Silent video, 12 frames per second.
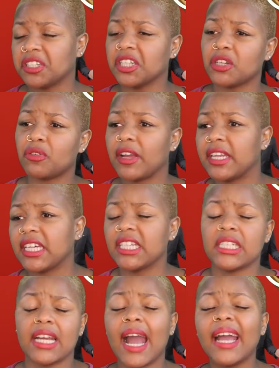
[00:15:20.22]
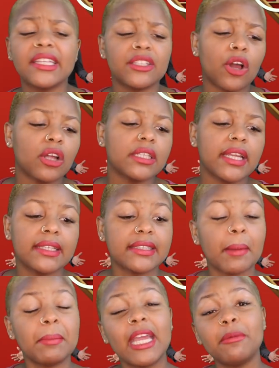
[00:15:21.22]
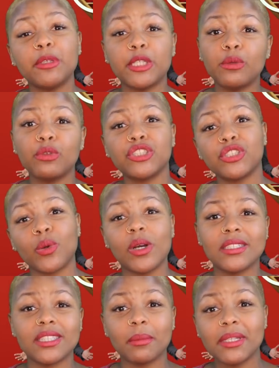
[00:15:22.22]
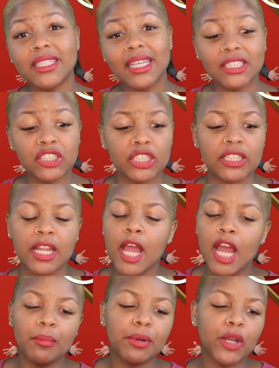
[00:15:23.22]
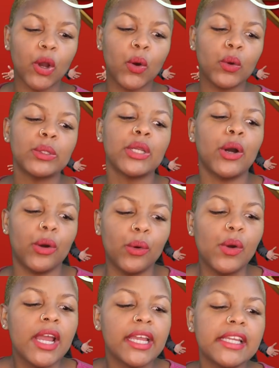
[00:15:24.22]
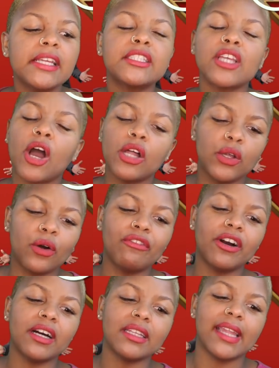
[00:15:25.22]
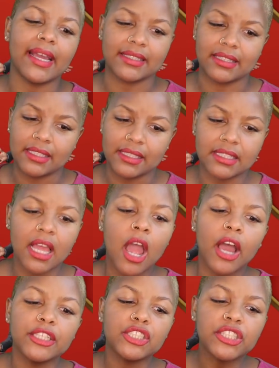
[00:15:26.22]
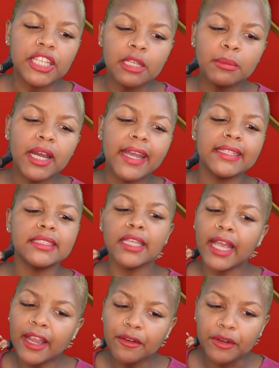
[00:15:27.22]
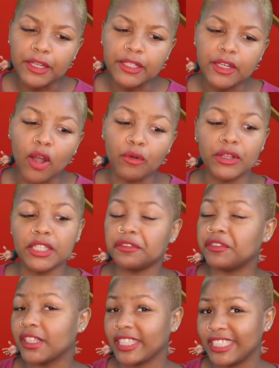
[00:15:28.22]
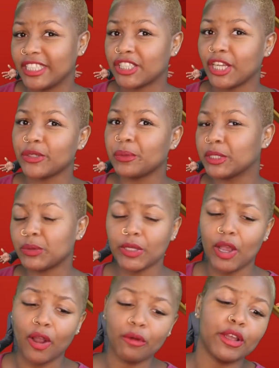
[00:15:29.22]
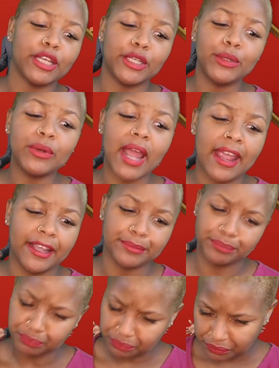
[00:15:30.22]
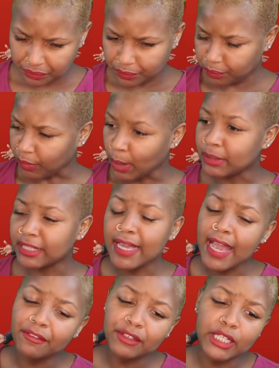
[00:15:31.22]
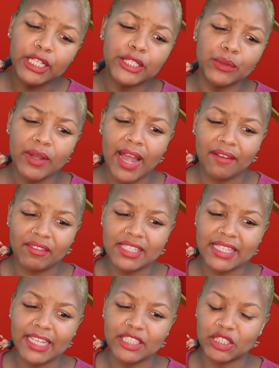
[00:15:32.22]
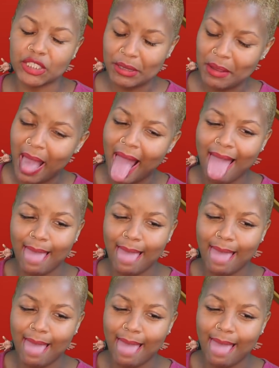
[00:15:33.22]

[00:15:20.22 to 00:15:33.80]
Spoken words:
good credit, good guy and all of that, that maybe he would show her some attention. But oh no, he's all over Alexis. Ashima and Darren are really feeling each other, which we already knew that. But they're having a little cute conversation.